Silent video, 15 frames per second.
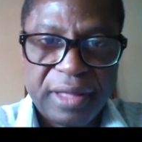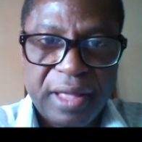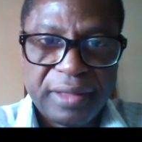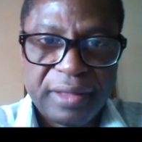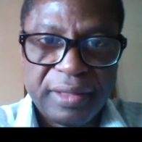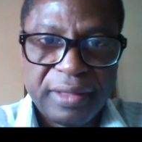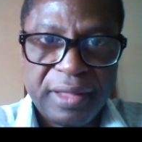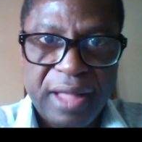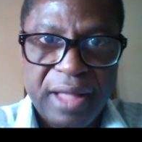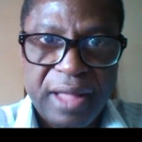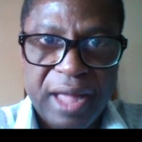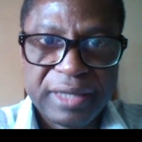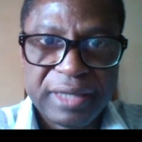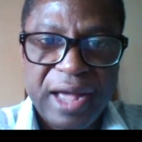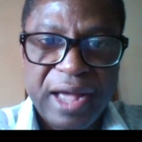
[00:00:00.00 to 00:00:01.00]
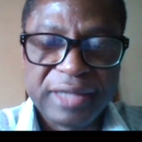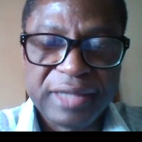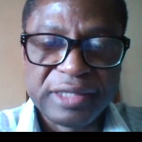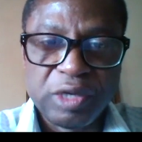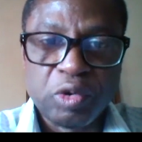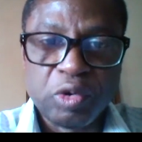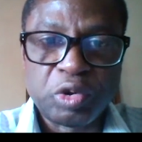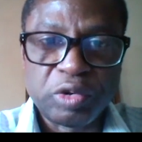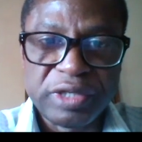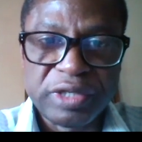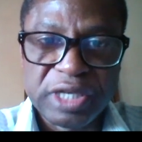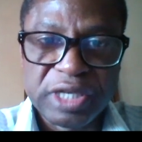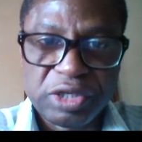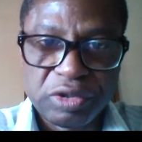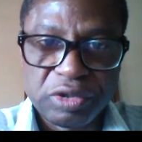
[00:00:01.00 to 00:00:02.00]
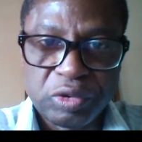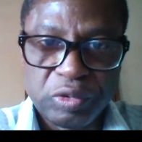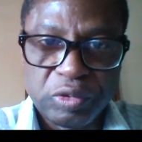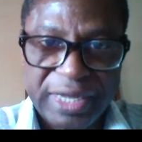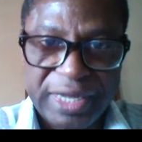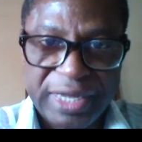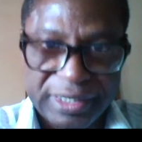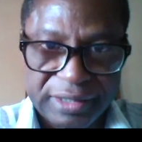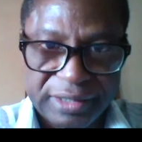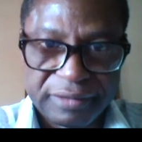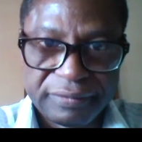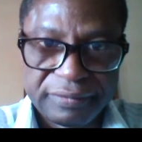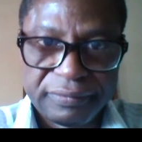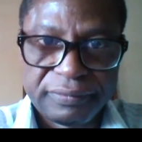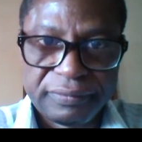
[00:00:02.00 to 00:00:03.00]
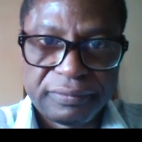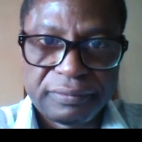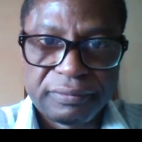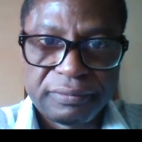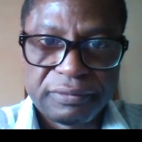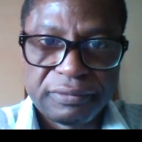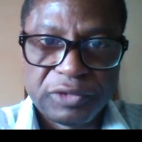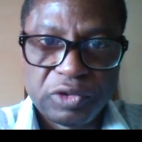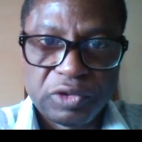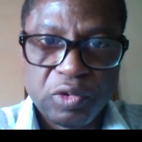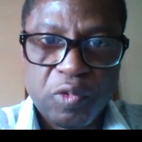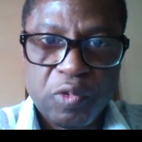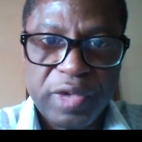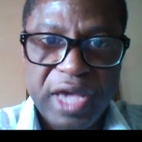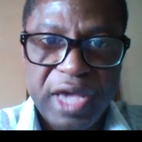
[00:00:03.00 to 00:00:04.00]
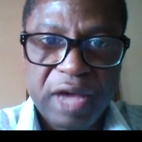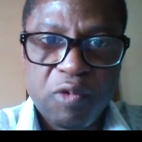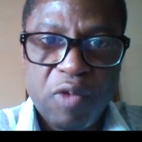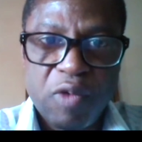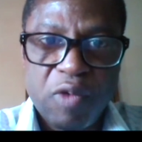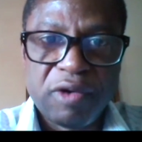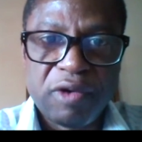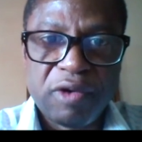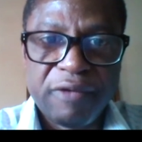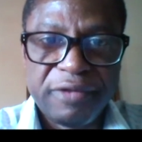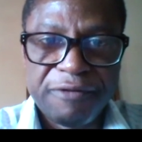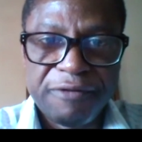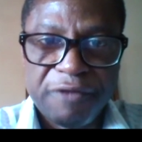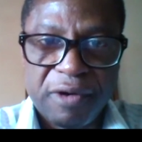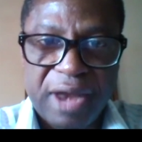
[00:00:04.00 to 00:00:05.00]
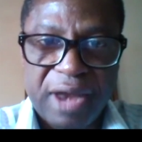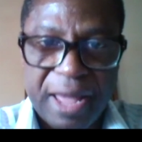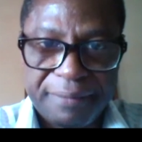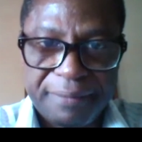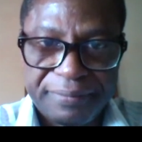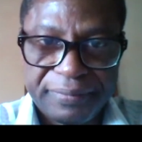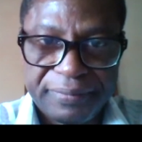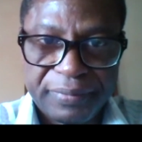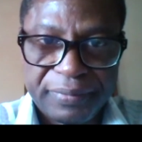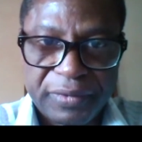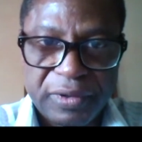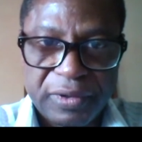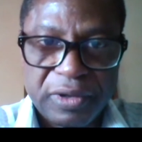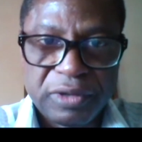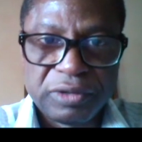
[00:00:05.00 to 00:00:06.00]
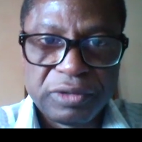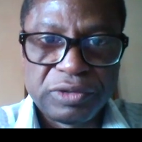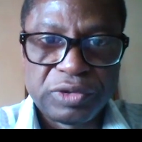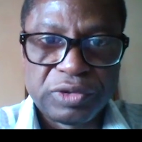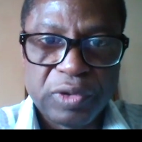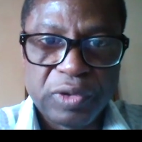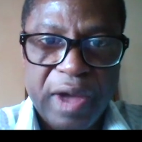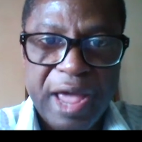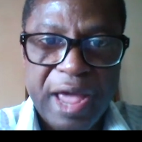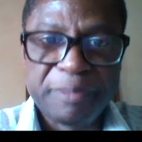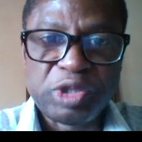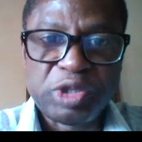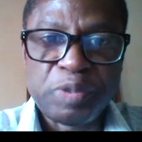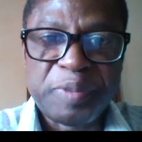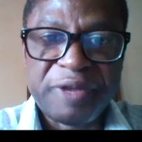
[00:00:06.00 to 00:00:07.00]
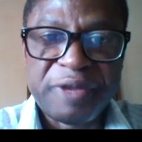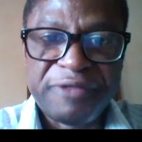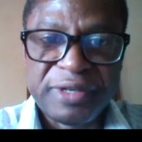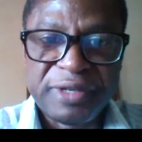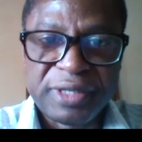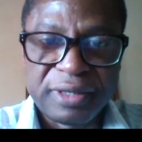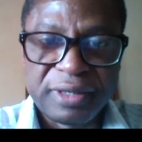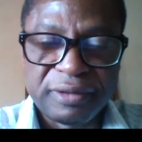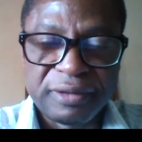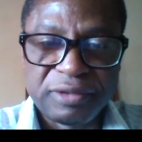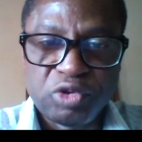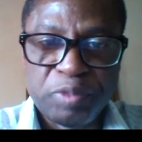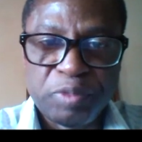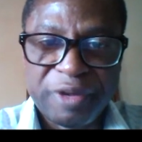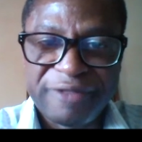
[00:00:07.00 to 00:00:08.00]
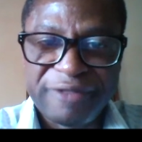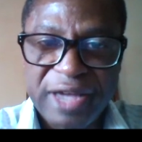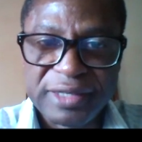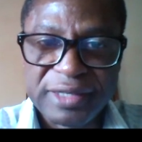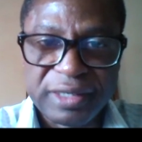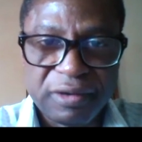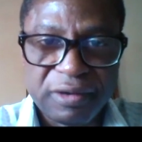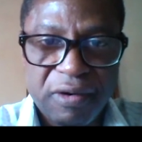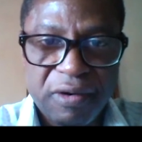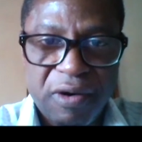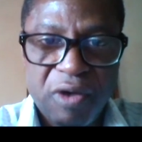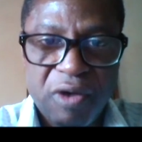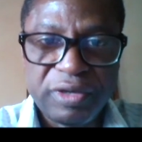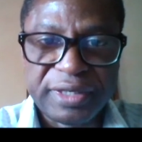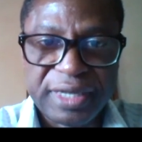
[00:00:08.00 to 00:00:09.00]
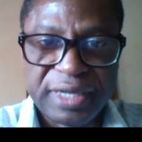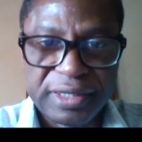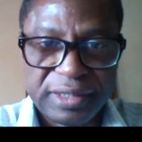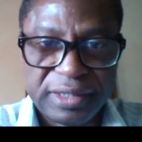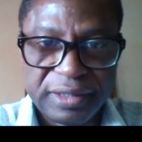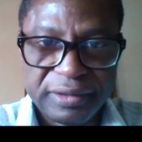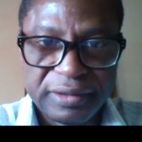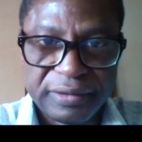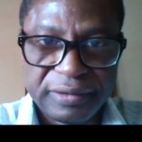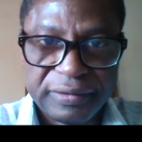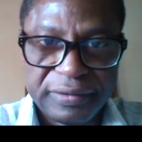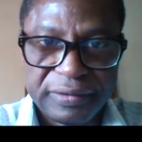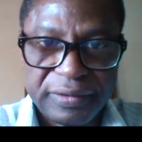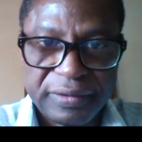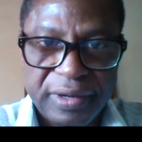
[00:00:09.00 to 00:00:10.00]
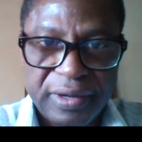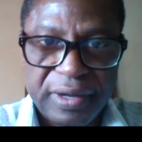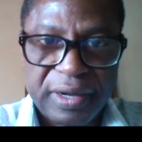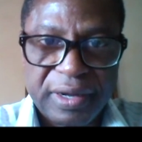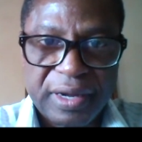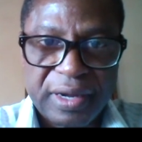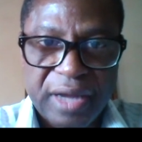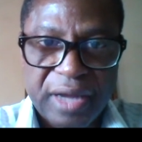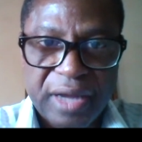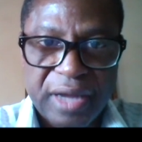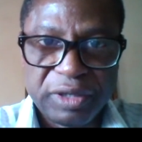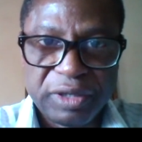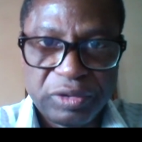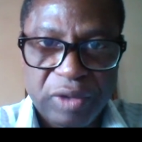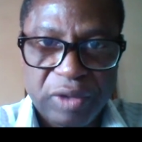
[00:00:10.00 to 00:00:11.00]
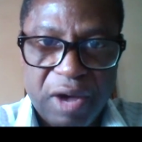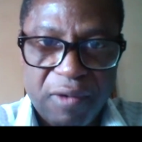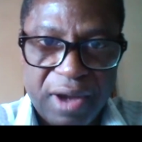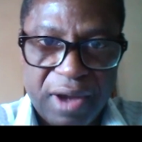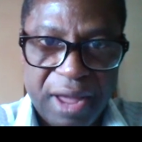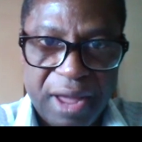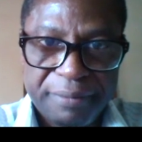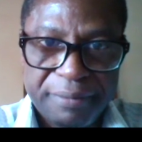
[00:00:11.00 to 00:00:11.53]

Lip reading: that has the authorization to test. So we are one of the 4 labs. So I am supervising all the testing coming to our lab.